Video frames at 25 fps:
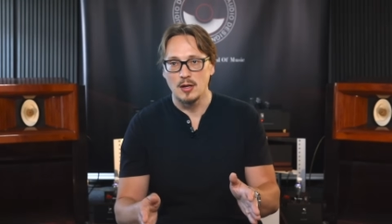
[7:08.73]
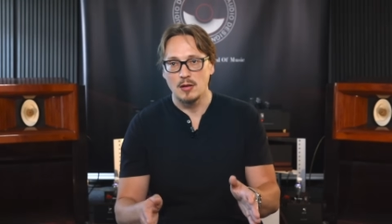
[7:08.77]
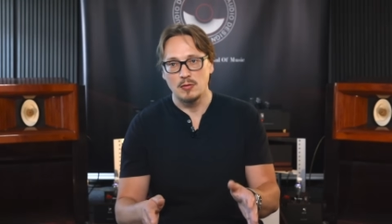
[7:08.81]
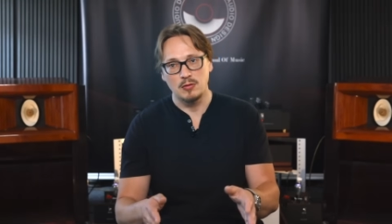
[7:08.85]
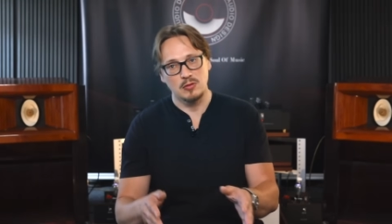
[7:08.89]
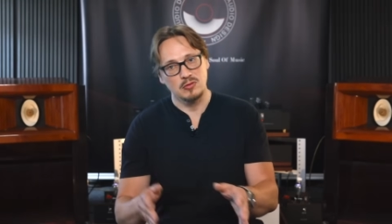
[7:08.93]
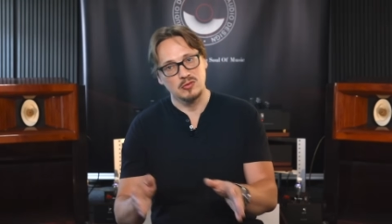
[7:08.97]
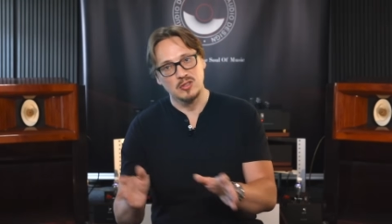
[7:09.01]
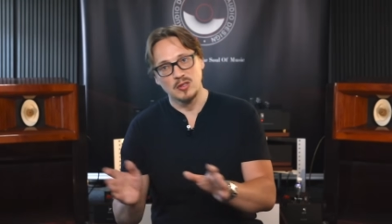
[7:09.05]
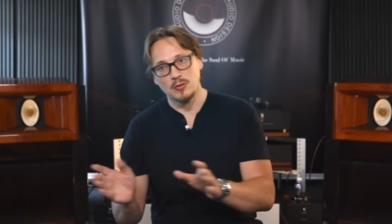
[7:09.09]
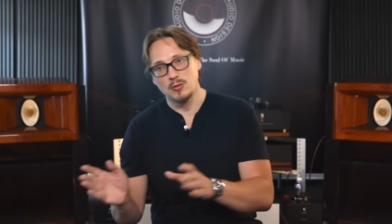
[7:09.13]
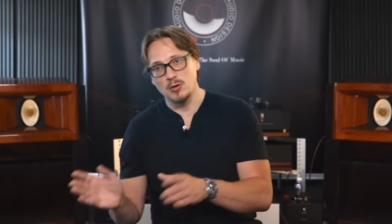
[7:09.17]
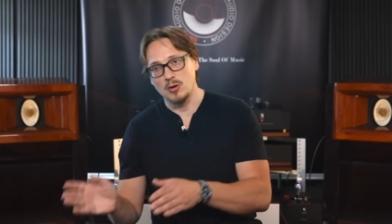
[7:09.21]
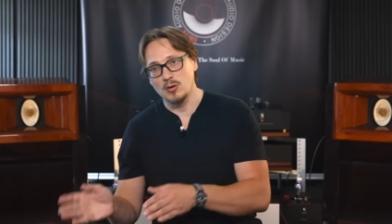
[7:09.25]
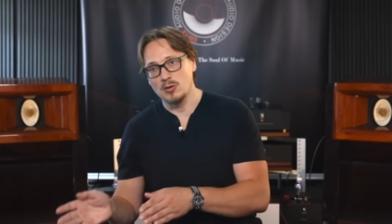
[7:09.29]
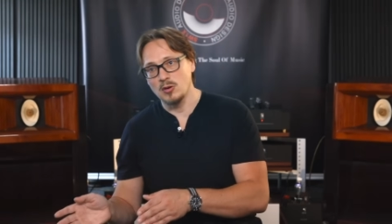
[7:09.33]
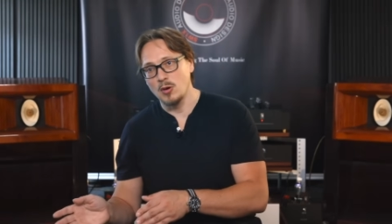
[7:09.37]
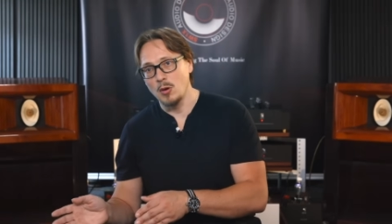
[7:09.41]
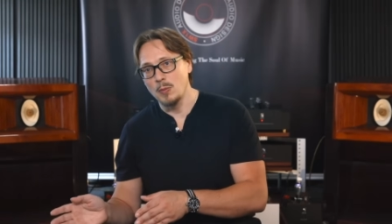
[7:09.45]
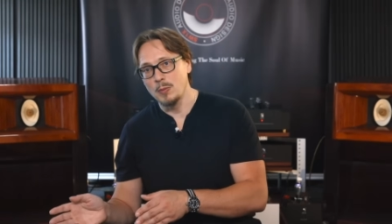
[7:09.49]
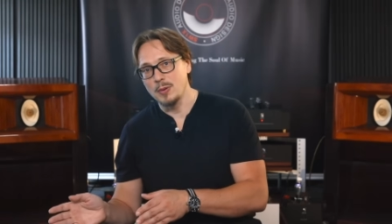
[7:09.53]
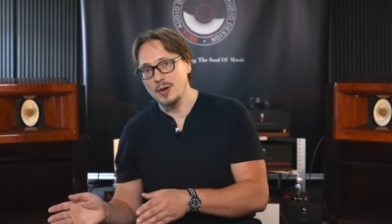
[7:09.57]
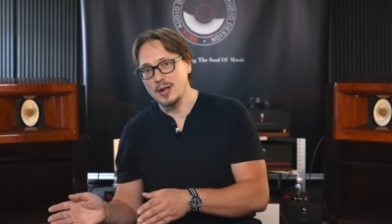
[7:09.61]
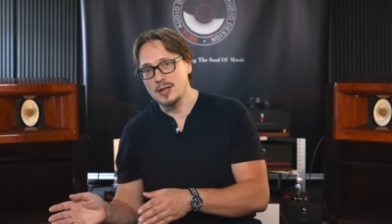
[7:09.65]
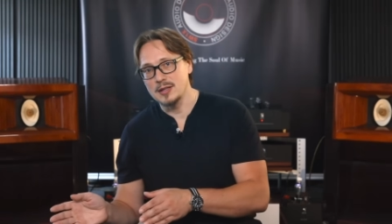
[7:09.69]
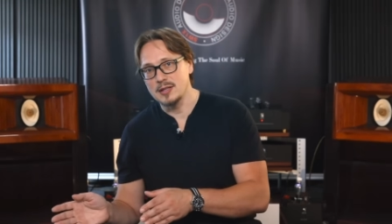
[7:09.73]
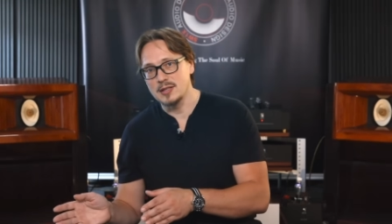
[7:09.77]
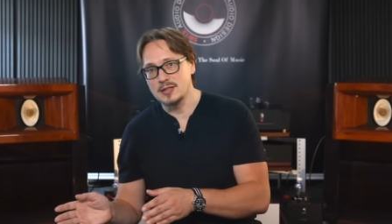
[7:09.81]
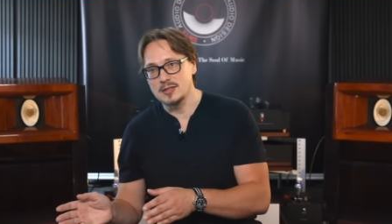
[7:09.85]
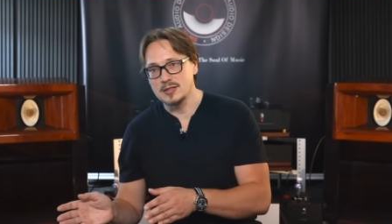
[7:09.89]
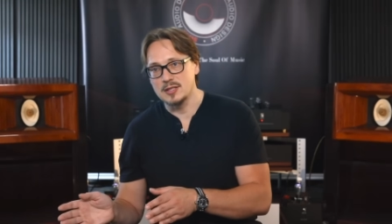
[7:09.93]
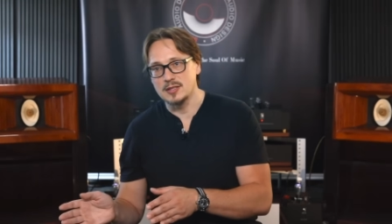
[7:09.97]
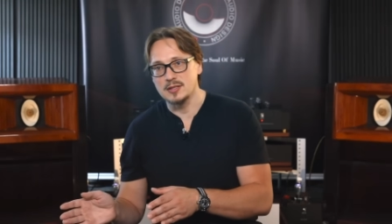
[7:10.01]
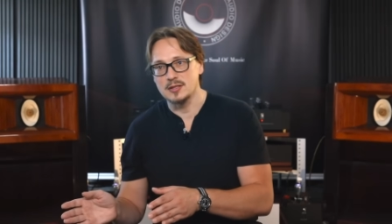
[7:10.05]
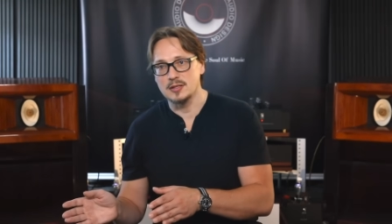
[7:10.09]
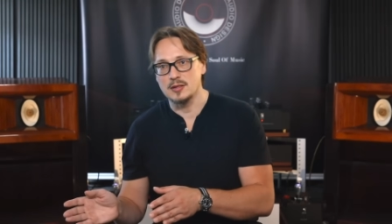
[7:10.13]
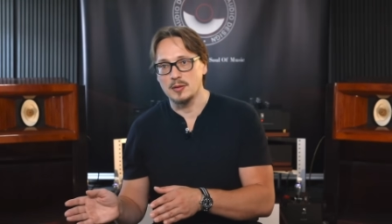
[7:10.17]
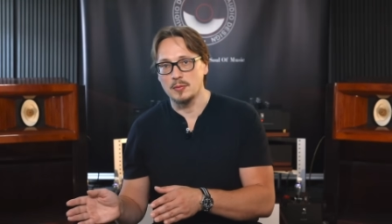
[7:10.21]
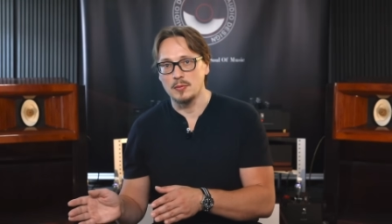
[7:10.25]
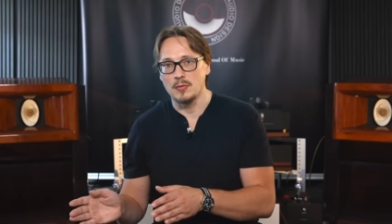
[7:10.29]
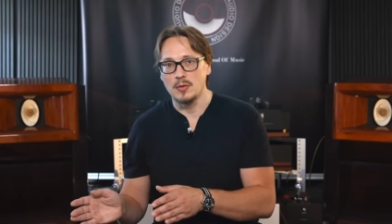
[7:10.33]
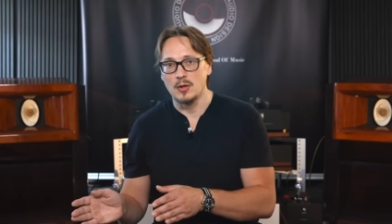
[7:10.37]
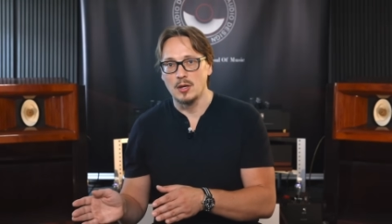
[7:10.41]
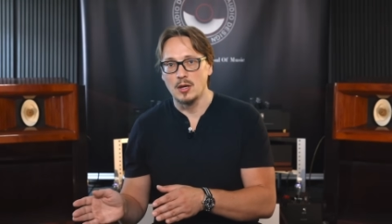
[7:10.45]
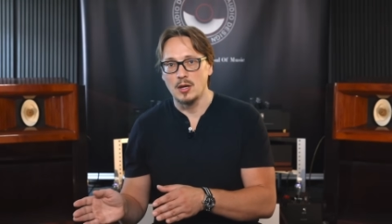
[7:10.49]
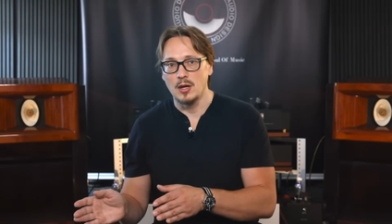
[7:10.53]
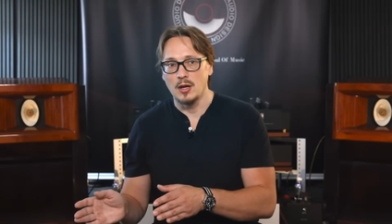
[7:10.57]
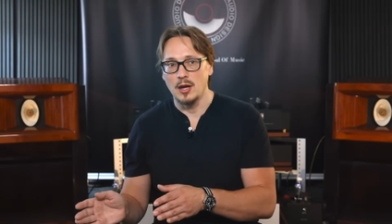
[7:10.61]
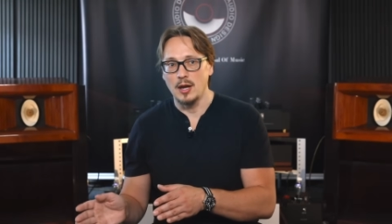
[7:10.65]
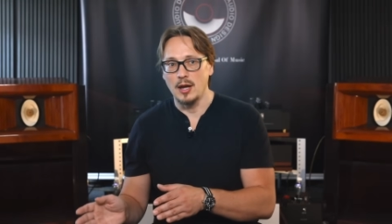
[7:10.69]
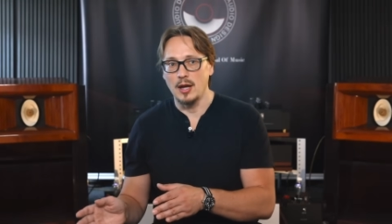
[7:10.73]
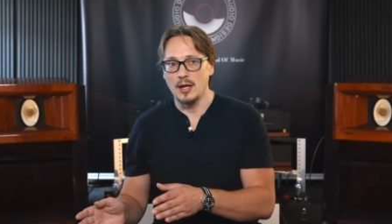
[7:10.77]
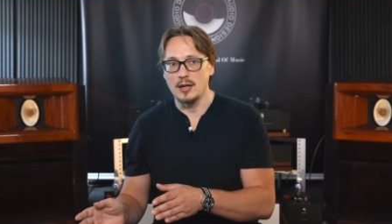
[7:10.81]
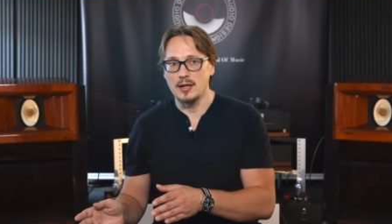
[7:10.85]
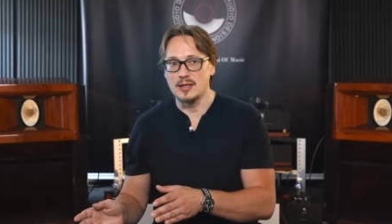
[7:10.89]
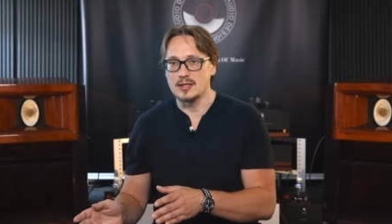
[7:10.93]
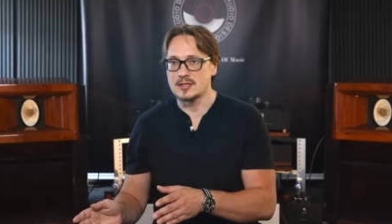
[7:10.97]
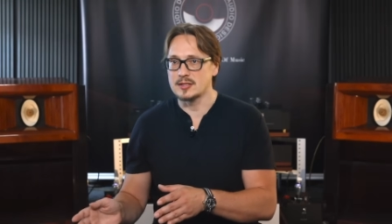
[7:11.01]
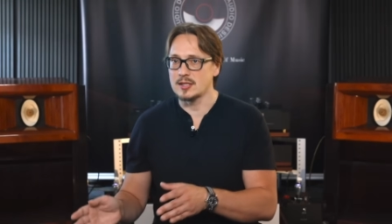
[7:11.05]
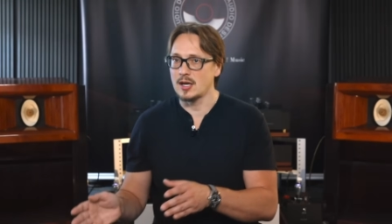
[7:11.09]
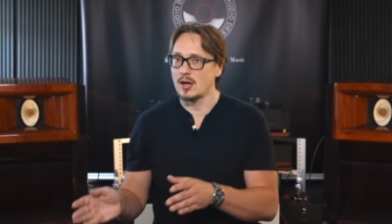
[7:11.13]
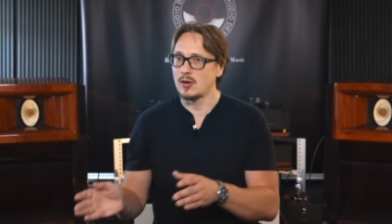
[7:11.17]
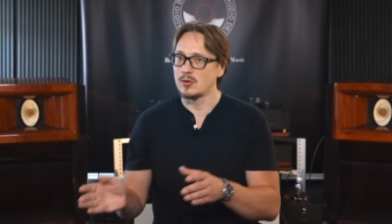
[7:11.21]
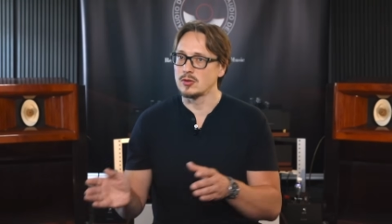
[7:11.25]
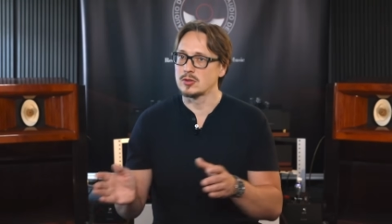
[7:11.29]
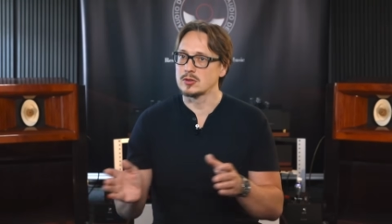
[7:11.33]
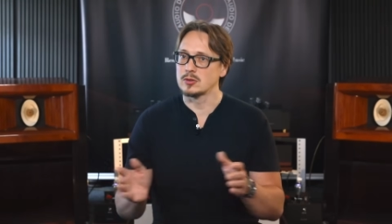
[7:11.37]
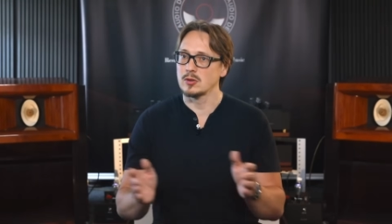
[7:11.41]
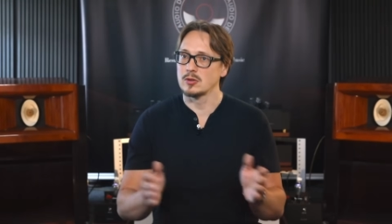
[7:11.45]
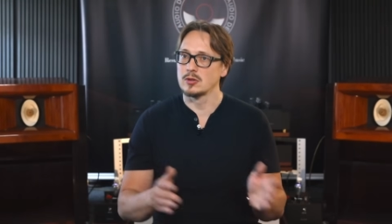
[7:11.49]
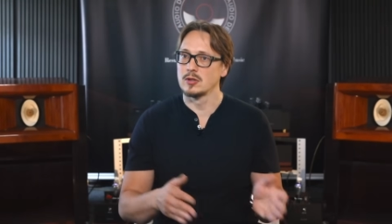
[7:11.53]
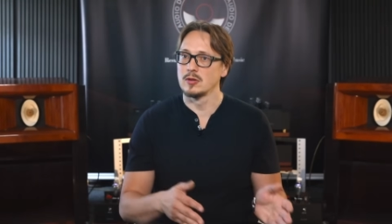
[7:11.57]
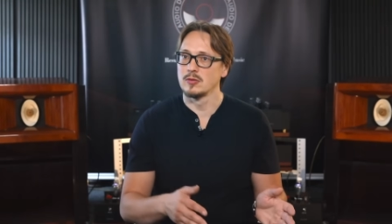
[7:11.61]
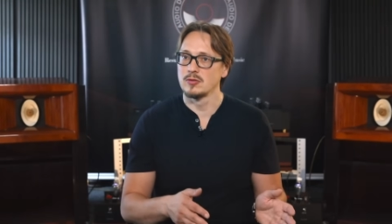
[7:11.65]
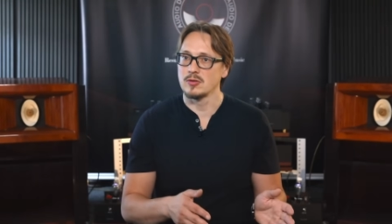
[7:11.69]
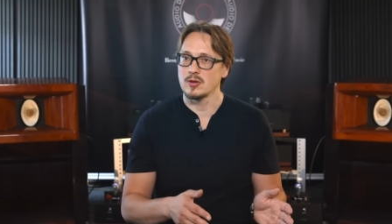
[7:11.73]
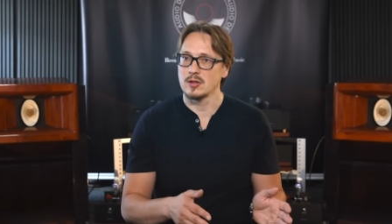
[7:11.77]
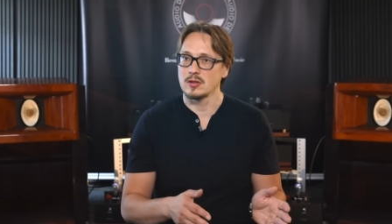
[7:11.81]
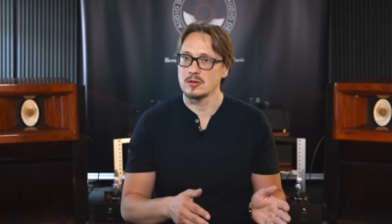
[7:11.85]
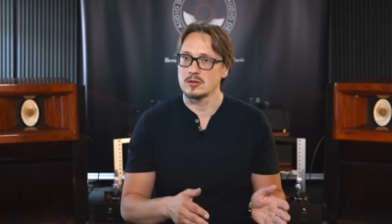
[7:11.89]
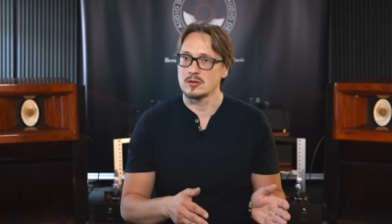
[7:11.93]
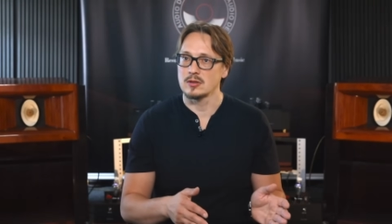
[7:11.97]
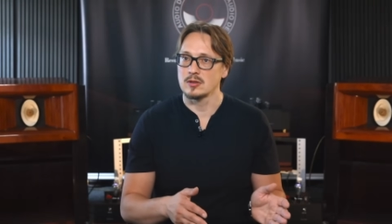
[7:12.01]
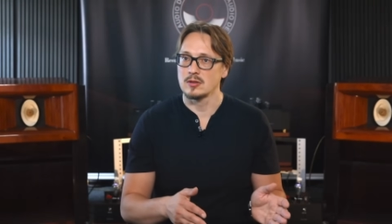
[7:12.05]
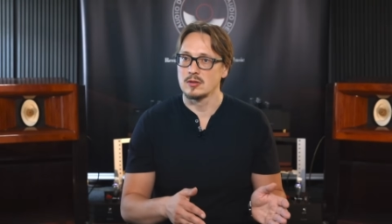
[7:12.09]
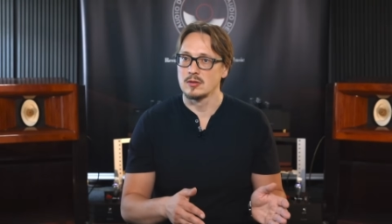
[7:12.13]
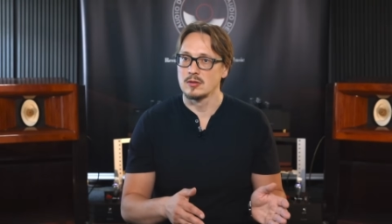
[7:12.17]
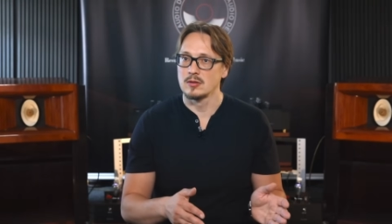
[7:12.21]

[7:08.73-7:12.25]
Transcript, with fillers: with different operating system. And it sounds so different.